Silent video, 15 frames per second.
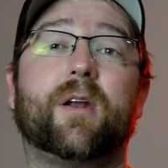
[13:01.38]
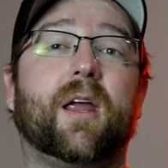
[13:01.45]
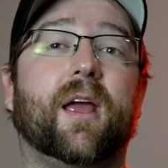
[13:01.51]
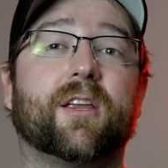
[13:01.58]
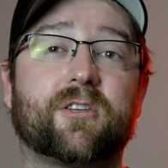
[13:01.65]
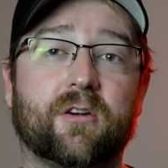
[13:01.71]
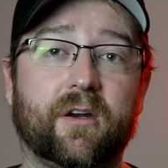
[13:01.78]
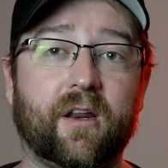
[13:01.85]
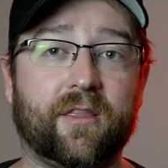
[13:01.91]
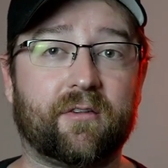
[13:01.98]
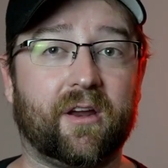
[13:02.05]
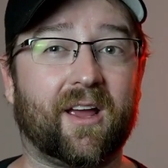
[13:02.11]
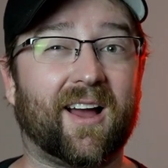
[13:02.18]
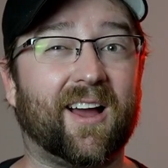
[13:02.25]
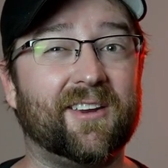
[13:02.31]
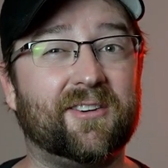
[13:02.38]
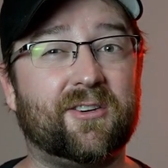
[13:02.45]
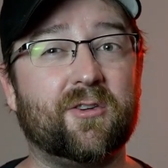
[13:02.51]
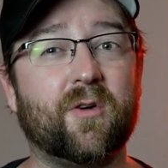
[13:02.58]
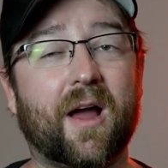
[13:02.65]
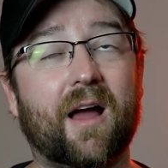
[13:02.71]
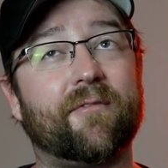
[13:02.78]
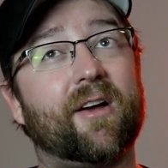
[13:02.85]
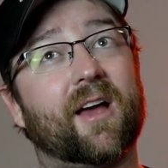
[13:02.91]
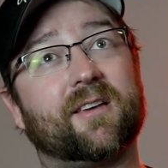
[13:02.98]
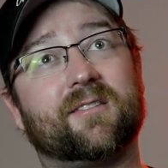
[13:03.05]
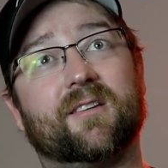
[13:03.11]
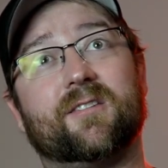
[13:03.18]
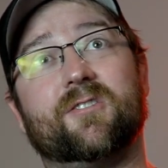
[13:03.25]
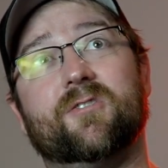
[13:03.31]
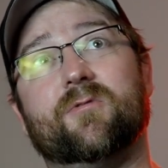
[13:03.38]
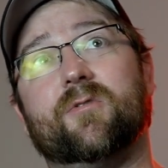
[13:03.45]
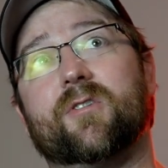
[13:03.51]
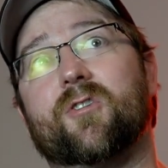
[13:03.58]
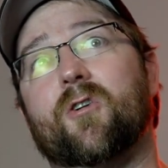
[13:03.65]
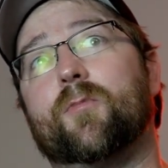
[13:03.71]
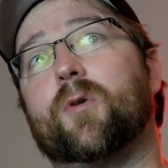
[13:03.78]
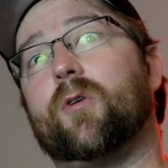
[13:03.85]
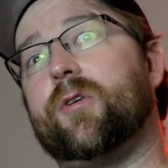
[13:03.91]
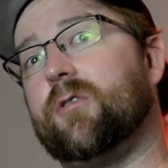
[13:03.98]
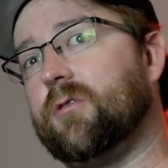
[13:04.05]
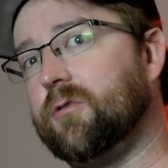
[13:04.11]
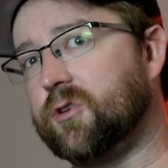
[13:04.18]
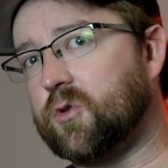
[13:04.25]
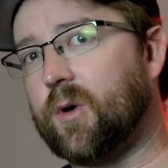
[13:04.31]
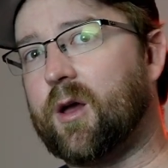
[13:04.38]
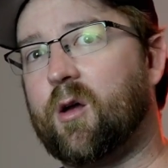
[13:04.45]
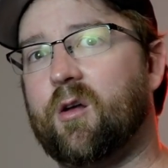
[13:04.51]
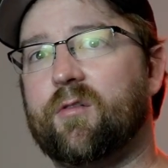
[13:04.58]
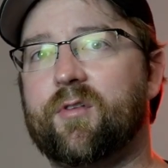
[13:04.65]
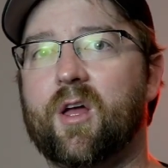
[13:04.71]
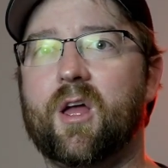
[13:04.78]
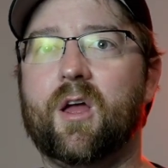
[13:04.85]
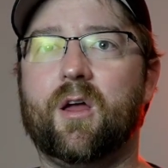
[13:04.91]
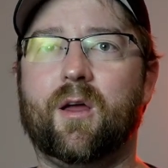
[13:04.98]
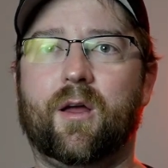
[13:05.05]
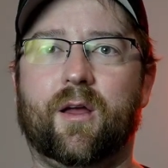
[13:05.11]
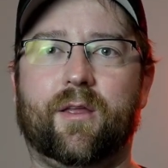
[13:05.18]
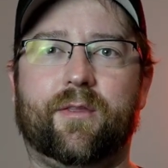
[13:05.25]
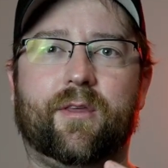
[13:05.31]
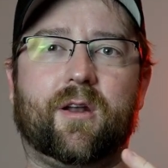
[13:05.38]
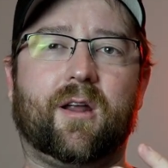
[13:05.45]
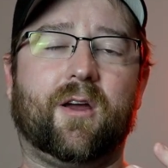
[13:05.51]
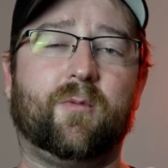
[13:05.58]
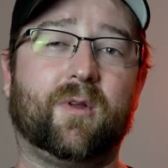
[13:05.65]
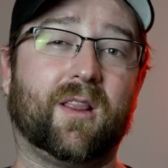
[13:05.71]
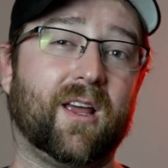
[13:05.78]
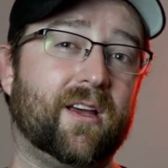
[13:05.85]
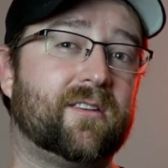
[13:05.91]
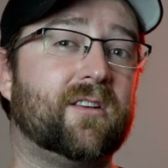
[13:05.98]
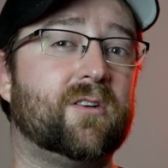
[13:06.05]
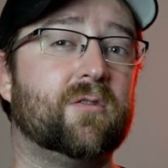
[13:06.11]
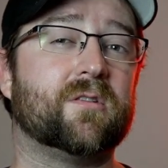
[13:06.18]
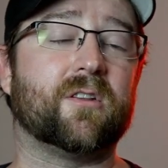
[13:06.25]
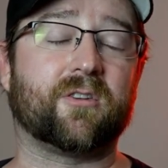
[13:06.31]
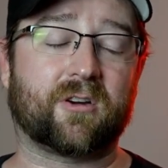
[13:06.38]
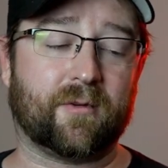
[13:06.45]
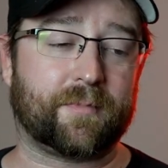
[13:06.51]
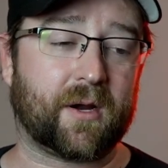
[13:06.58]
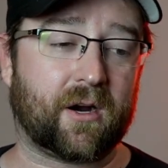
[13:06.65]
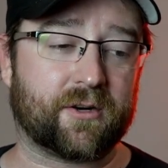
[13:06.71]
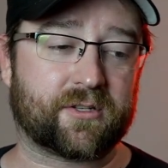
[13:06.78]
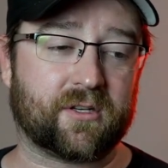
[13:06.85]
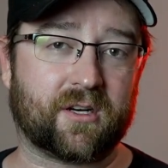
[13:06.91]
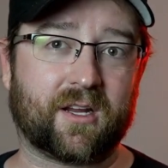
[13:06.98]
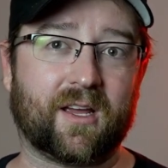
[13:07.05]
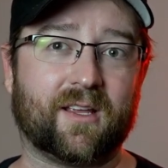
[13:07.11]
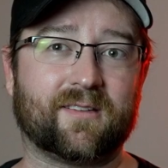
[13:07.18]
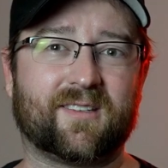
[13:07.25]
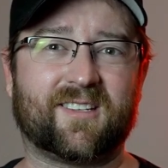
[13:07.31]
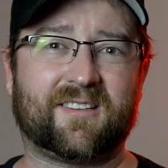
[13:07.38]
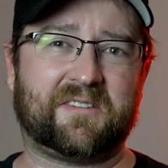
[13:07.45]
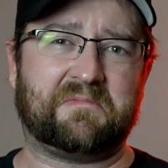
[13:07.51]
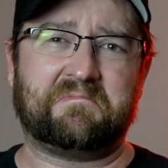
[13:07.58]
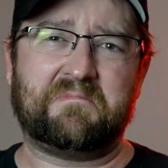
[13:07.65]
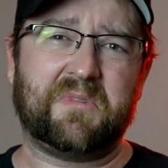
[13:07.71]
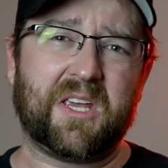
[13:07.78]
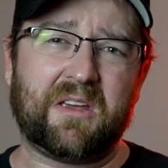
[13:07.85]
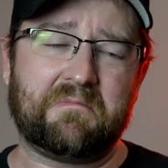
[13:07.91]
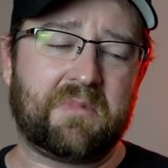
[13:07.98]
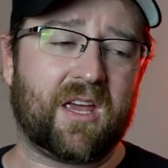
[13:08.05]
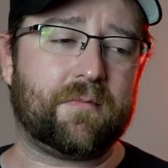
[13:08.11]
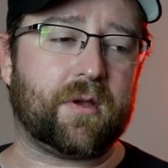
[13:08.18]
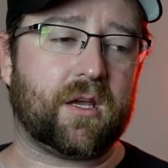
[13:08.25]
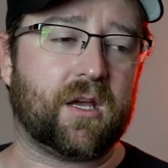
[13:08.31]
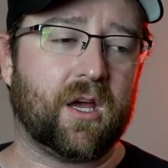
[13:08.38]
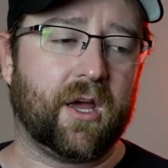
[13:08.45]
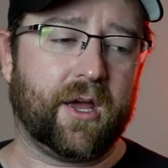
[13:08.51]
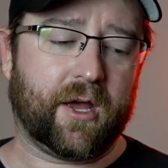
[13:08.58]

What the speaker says: to answer anything. I do have access to a GoPro Hero 12 that I would like to do another comparison against, maybe.